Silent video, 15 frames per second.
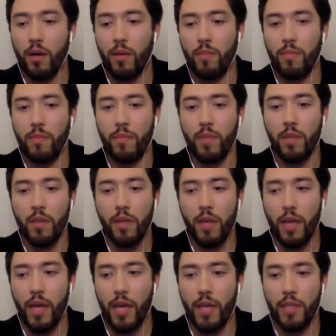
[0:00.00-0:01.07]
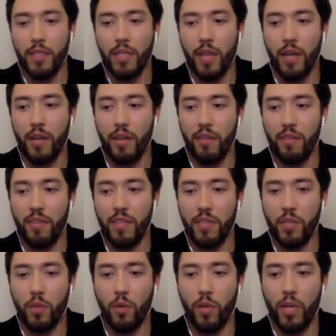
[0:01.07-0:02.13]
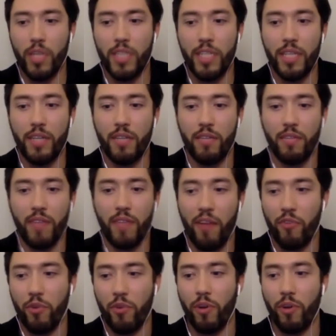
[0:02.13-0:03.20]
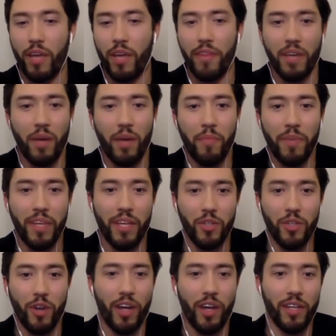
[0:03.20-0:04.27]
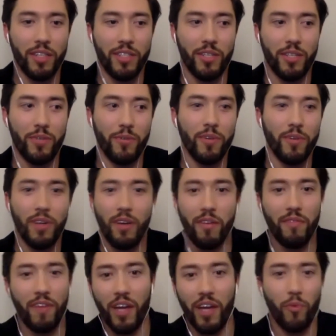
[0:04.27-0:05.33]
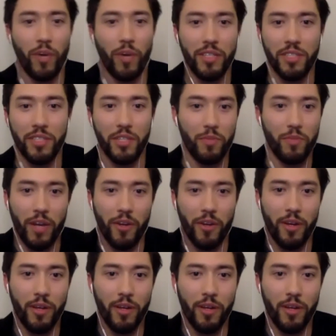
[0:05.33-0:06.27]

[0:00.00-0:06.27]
um, and kind of this whole idea of everyone at the company trying to find ways to do better.